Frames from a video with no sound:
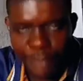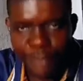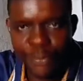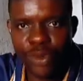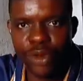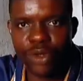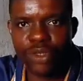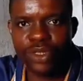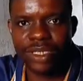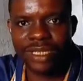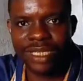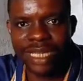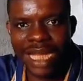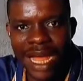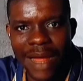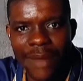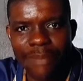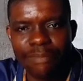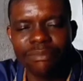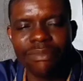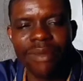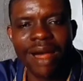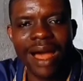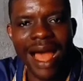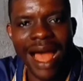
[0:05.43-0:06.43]
because
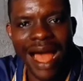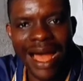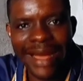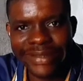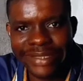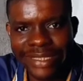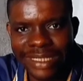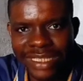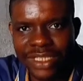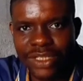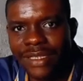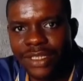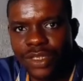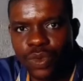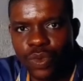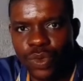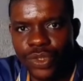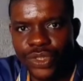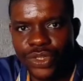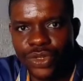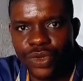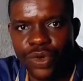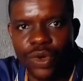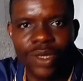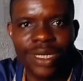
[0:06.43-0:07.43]
JAMB asks
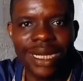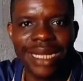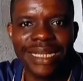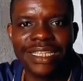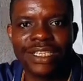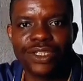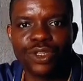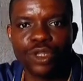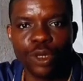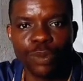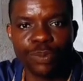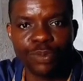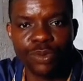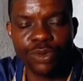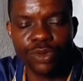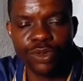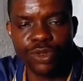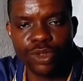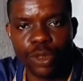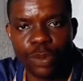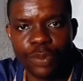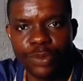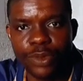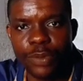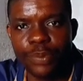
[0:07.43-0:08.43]
questions under this
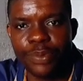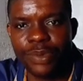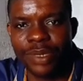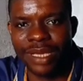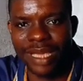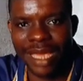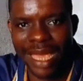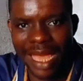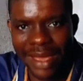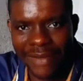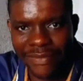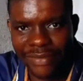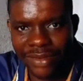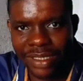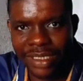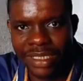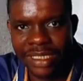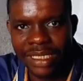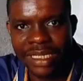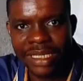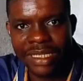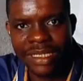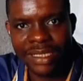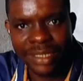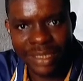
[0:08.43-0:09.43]
subtopic
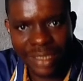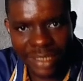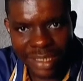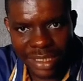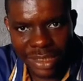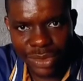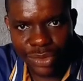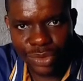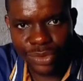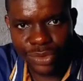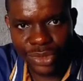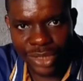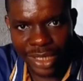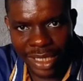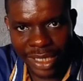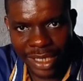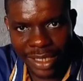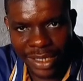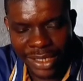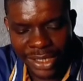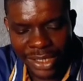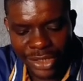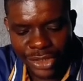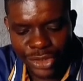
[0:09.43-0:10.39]
every single year.